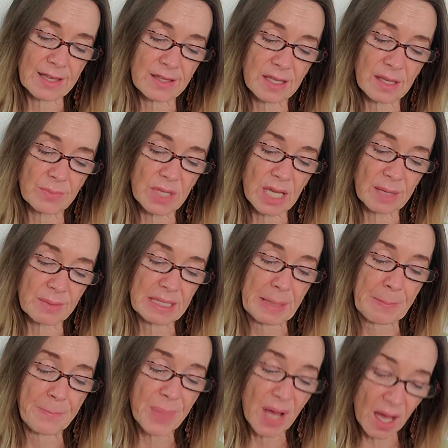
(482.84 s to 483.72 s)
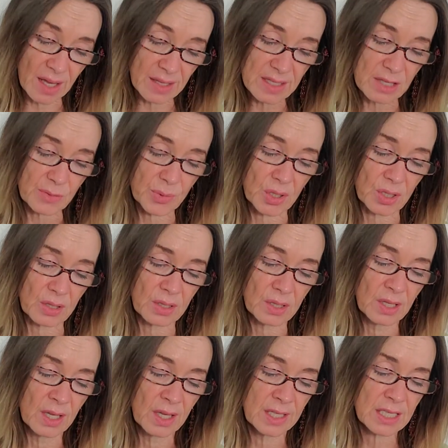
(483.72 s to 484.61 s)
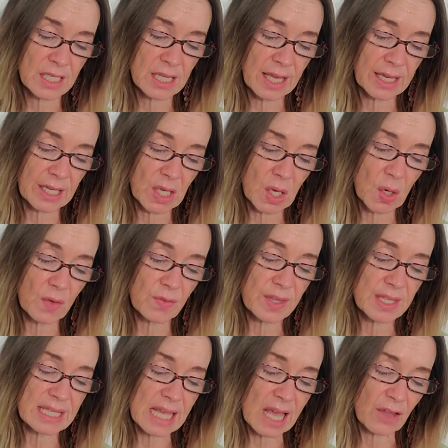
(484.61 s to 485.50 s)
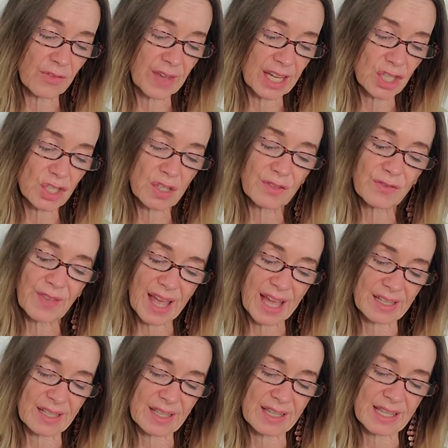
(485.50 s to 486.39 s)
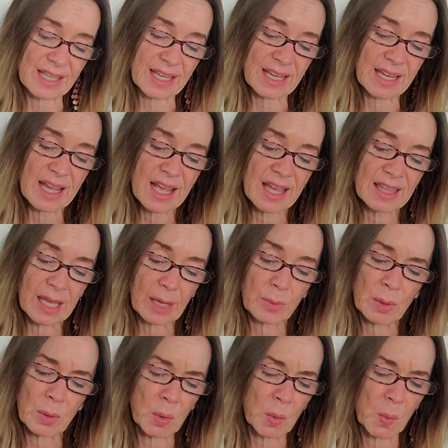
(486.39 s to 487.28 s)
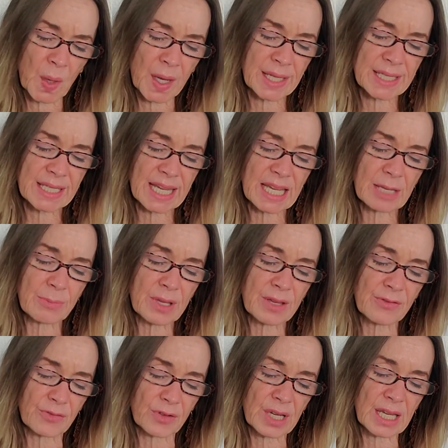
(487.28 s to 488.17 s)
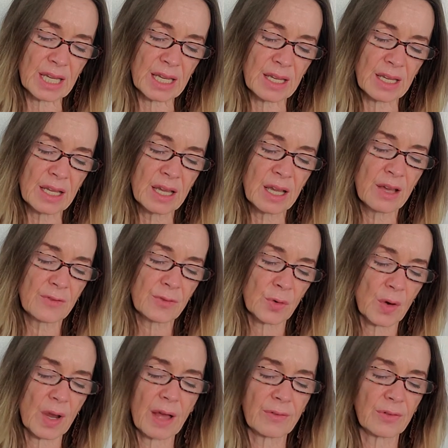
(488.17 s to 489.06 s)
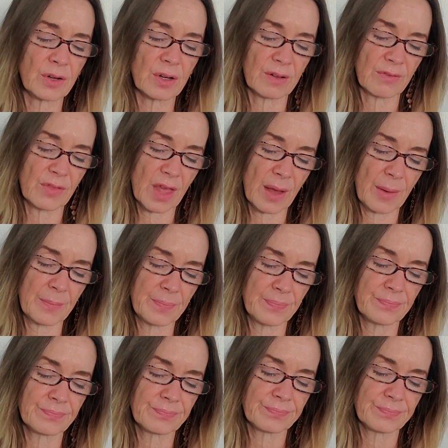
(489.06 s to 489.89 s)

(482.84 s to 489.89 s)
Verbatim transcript: and sometimes impossible to let go of the salvation fantasy that we will one day be free forever of them.